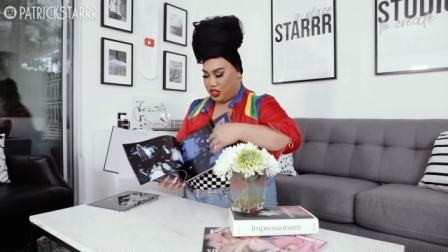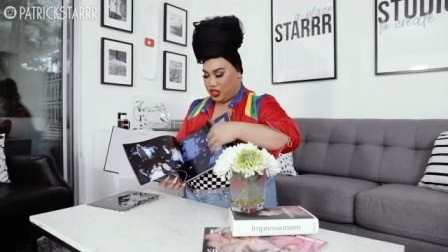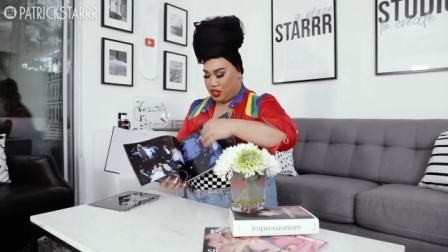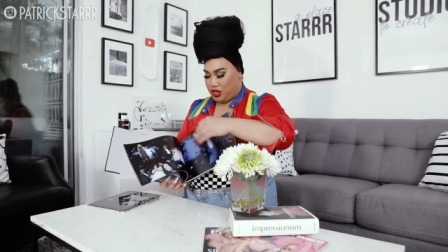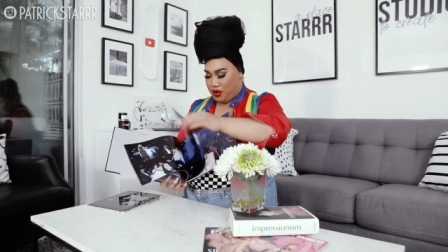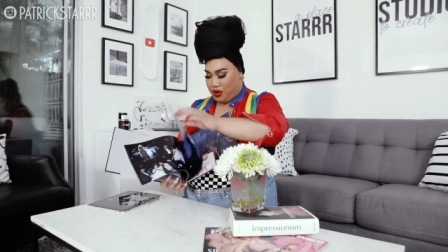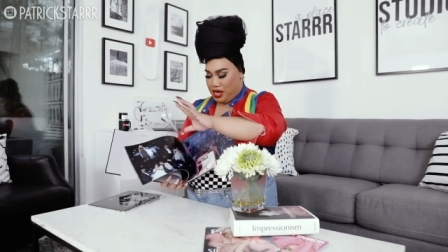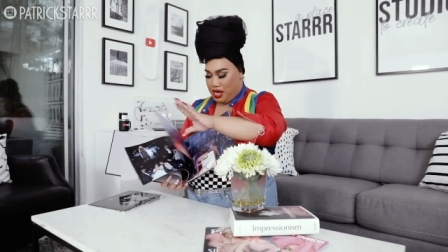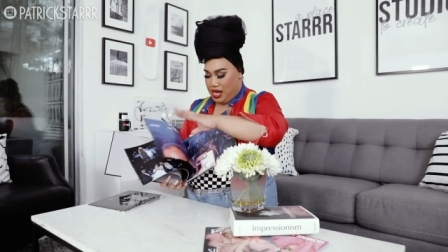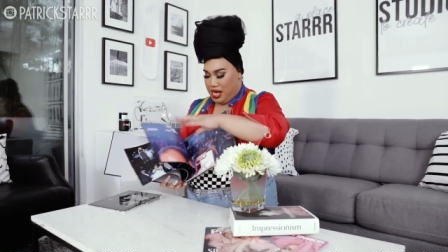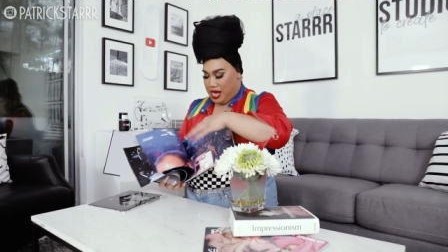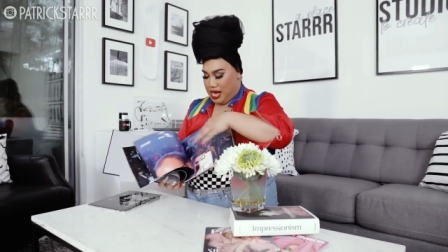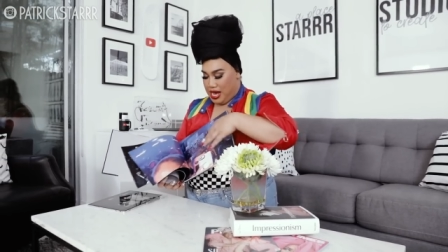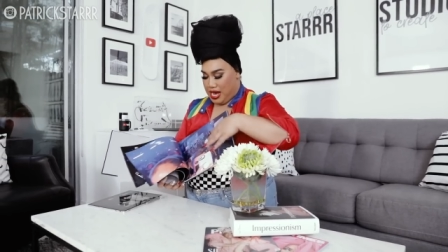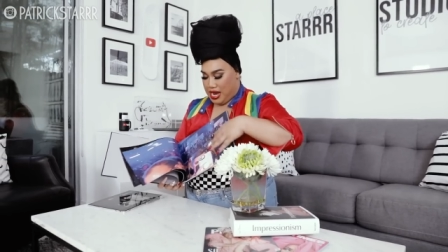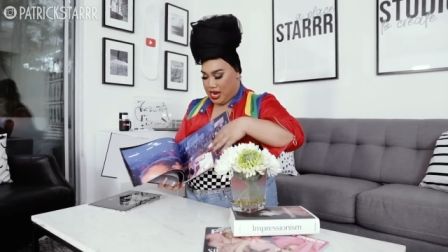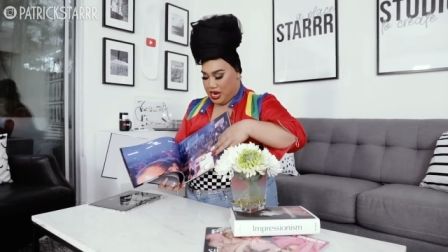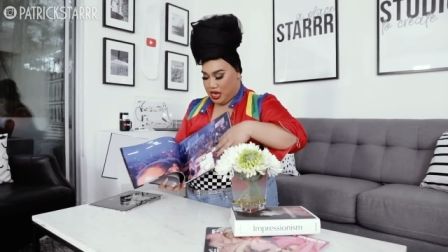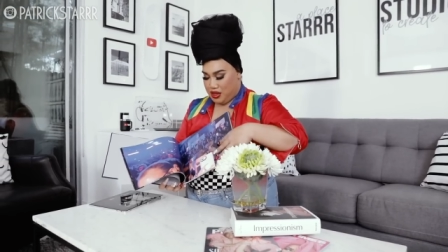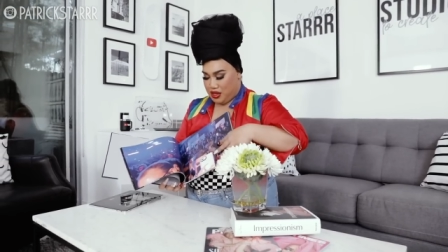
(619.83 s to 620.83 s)
So
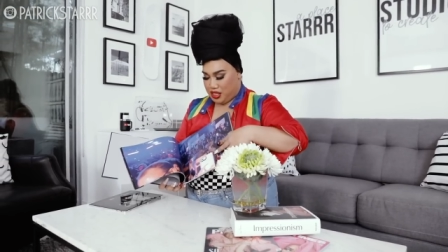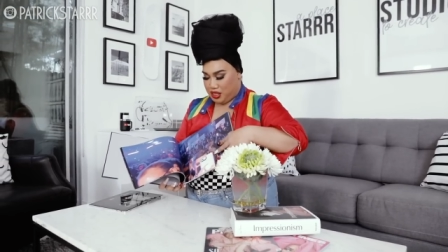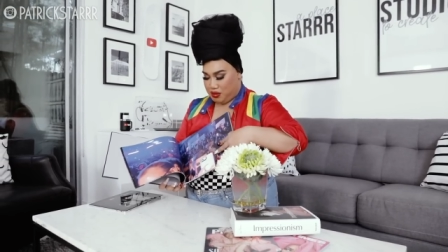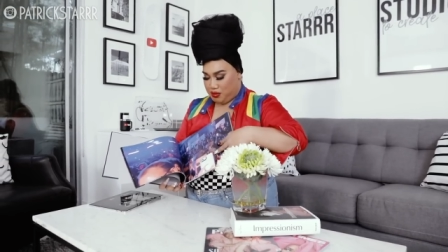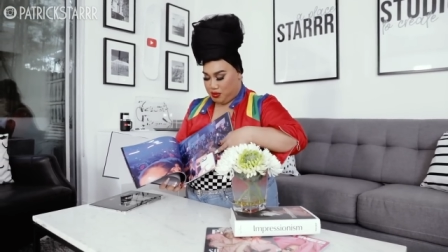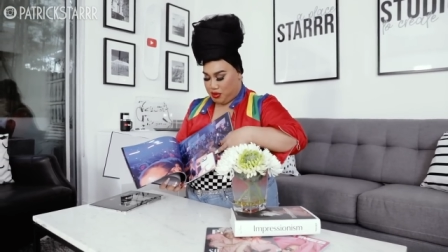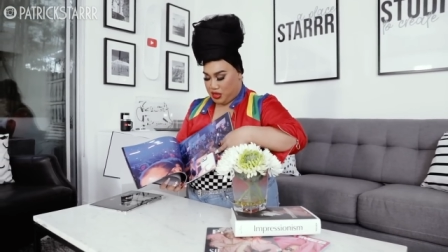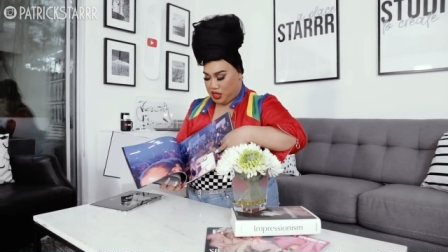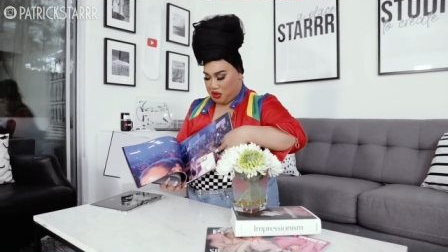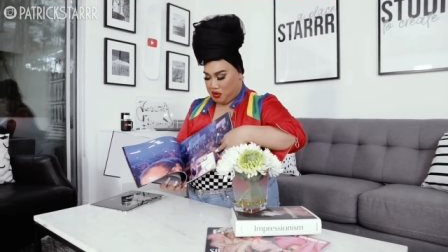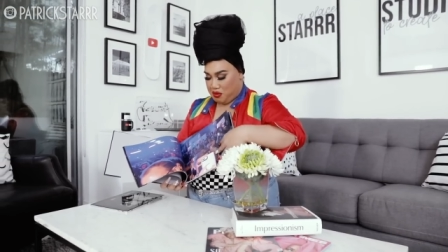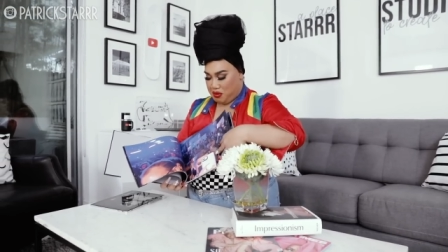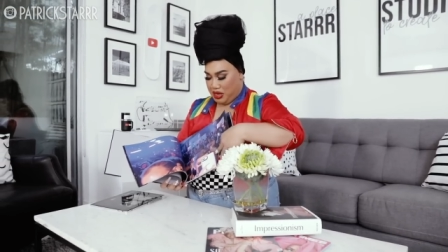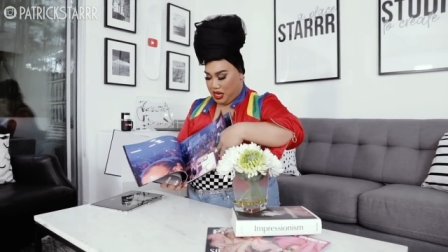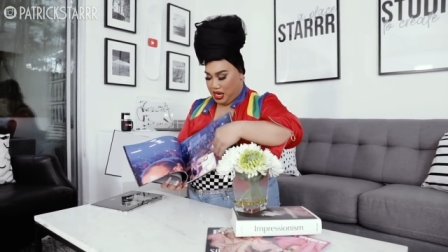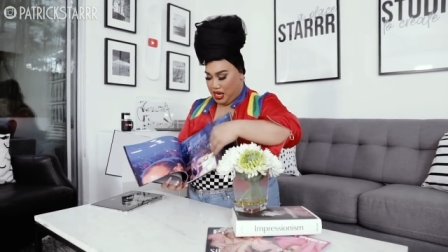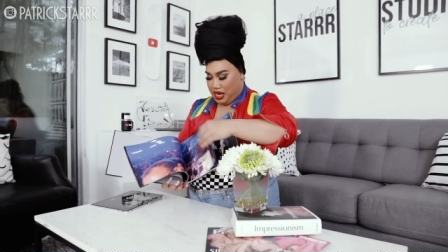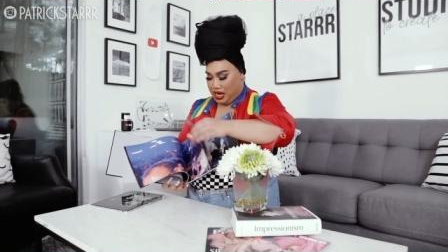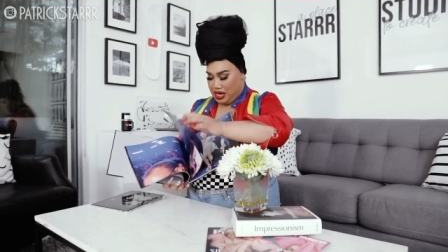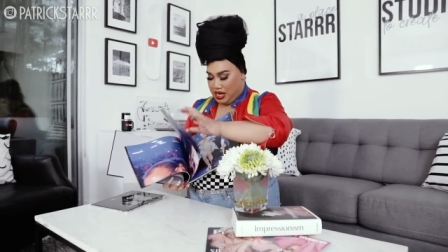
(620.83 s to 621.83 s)
I had this book
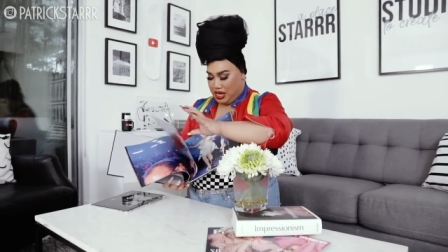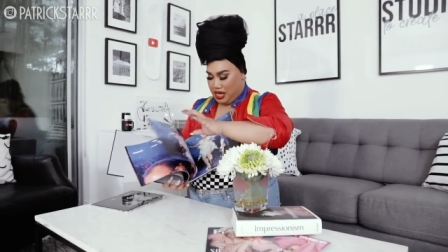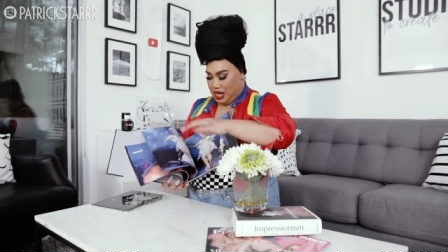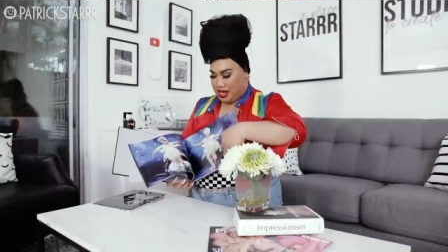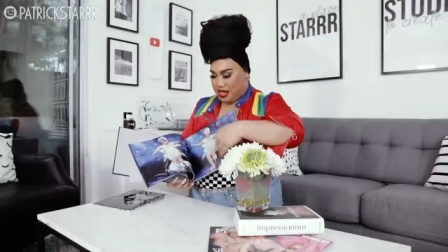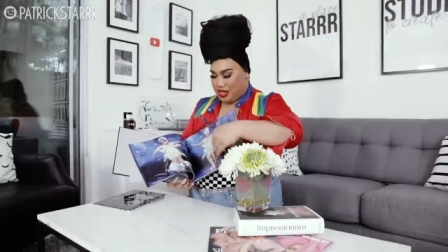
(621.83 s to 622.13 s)
made.